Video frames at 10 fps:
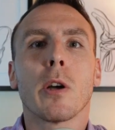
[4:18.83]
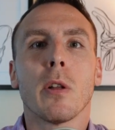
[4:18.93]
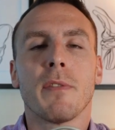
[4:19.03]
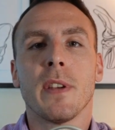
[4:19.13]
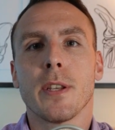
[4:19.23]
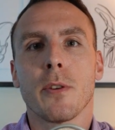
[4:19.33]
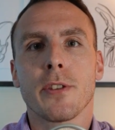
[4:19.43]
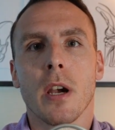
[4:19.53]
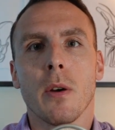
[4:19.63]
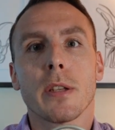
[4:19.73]
goal at
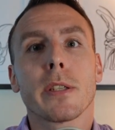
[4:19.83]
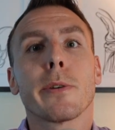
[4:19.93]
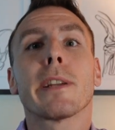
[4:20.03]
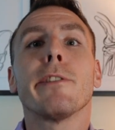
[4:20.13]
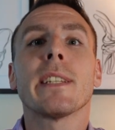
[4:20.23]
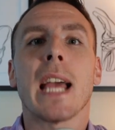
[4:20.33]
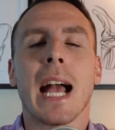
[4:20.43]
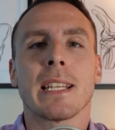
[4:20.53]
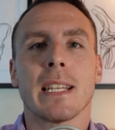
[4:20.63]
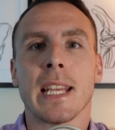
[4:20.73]
PhysioShow is to increase
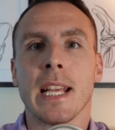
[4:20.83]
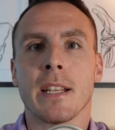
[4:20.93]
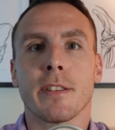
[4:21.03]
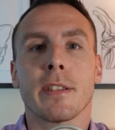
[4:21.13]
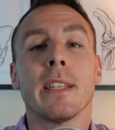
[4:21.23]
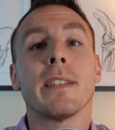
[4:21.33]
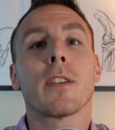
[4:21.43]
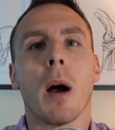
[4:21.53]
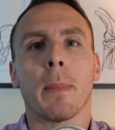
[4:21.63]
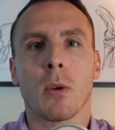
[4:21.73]
access to answers to these
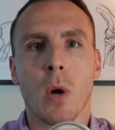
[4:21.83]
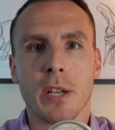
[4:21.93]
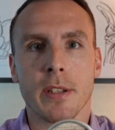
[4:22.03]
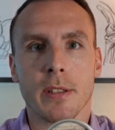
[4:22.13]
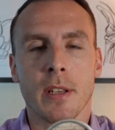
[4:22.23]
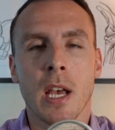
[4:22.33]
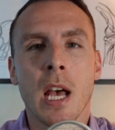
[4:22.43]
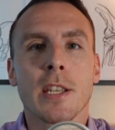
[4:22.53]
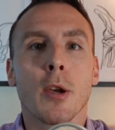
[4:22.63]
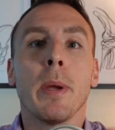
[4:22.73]
common questions
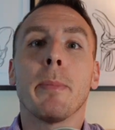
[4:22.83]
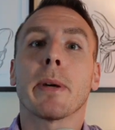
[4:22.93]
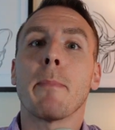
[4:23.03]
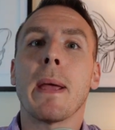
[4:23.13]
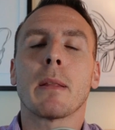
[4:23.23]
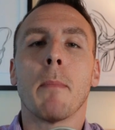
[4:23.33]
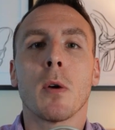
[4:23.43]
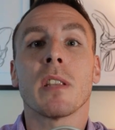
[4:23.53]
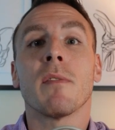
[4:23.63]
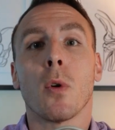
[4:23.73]
so people can make the
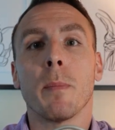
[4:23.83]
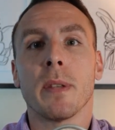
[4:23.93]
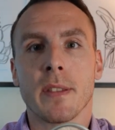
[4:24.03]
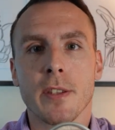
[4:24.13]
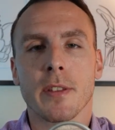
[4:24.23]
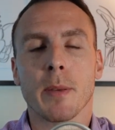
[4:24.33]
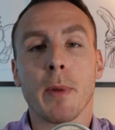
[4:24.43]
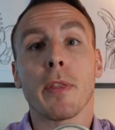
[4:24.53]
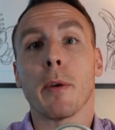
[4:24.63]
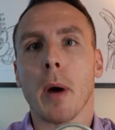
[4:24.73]
most informed decisions
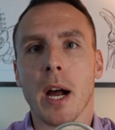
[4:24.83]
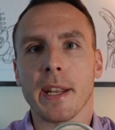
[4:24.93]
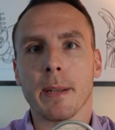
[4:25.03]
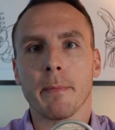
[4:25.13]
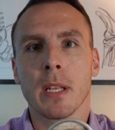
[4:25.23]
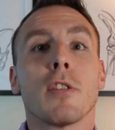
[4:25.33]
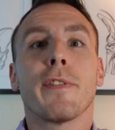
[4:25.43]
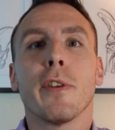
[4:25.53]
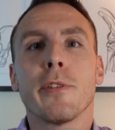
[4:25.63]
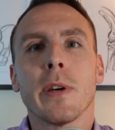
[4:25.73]
about their body. So
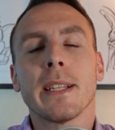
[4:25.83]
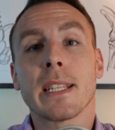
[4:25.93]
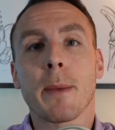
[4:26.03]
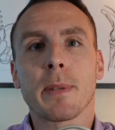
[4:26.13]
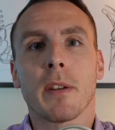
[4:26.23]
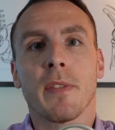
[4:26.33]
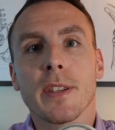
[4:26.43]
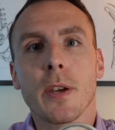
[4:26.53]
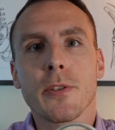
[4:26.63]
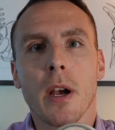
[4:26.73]
if you're enjoying this episode of
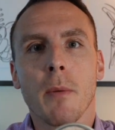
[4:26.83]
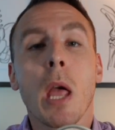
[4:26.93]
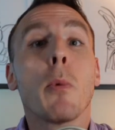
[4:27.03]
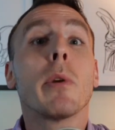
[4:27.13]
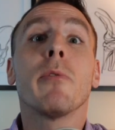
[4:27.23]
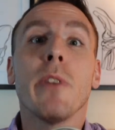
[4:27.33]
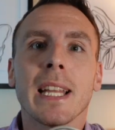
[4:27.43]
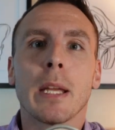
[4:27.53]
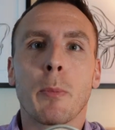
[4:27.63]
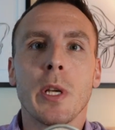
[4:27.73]
PhysioShow, we would
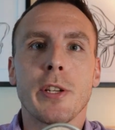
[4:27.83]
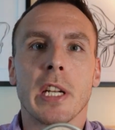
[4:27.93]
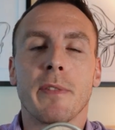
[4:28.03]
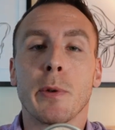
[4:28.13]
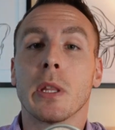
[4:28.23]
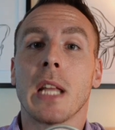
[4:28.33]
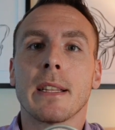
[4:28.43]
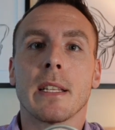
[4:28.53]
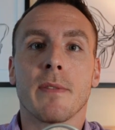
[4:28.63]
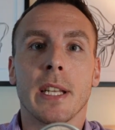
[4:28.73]
really appreciate if you would
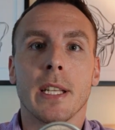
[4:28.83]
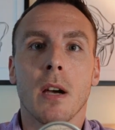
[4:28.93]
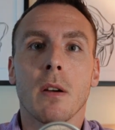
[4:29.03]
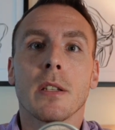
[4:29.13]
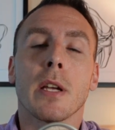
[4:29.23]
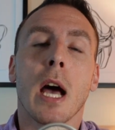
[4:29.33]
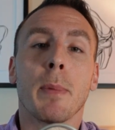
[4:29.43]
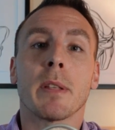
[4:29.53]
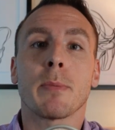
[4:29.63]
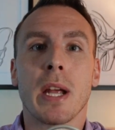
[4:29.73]
like this video to
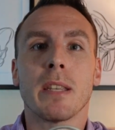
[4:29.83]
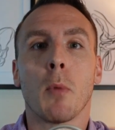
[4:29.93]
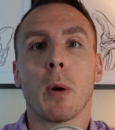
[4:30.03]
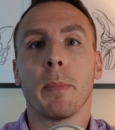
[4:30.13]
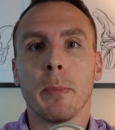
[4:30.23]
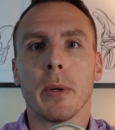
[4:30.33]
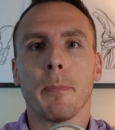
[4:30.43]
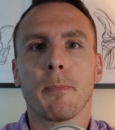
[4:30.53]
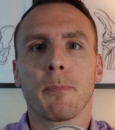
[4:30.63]
help it spread to more people.